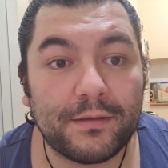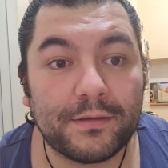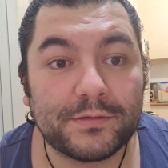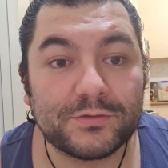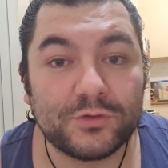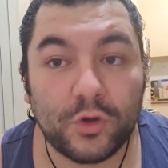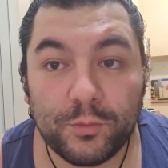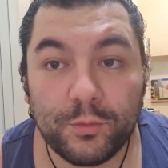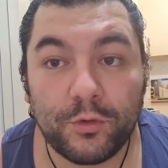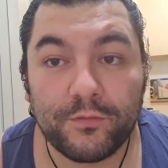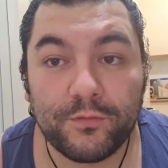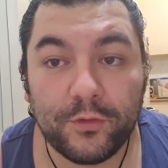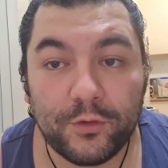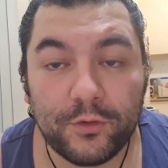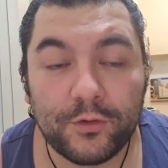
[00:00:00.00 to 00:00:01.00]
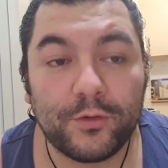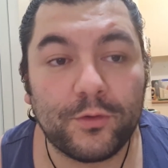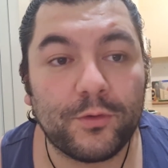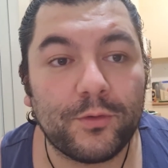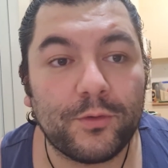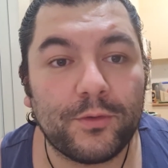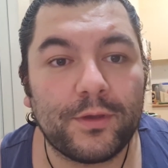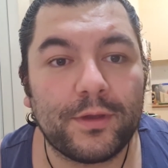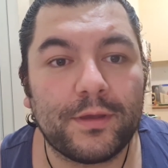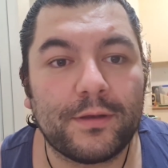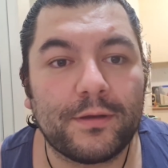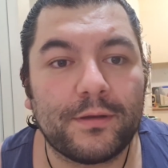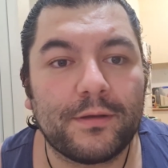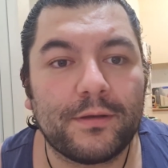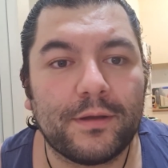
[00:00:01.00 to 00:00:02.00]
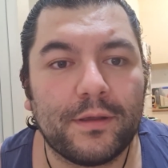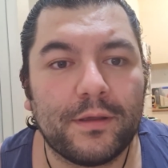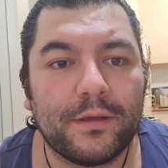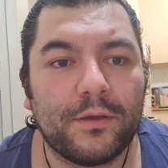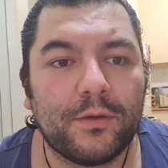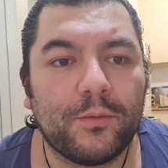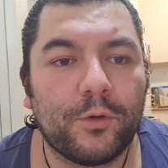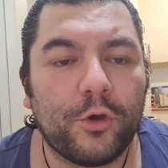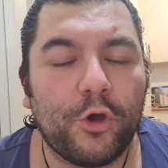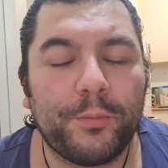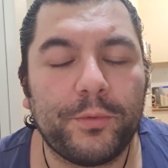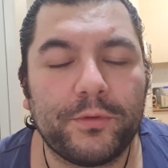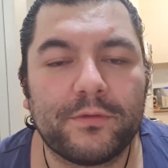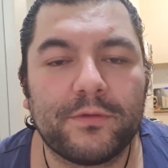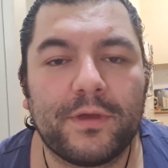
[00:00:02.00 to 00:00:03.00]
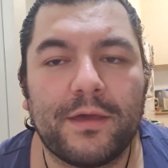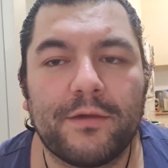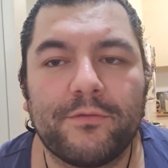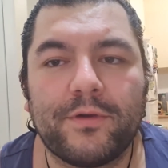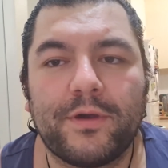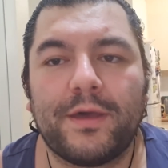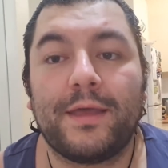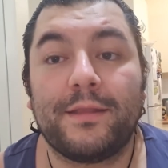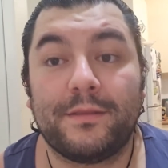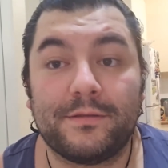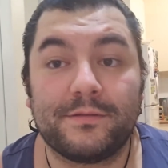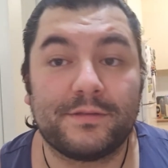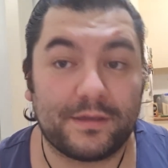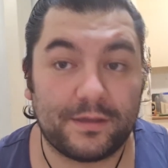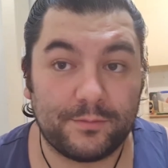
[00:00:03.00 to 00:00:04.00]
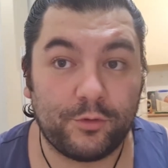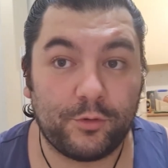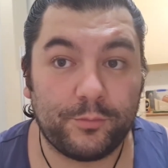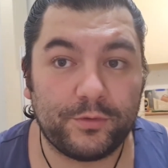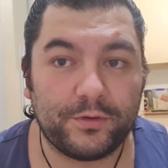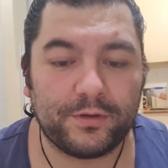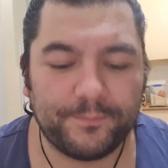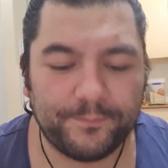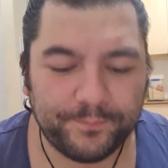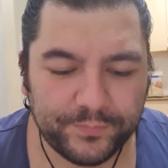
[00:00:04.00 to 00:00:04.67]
stock portfolio, and we're hoping to have at the second property.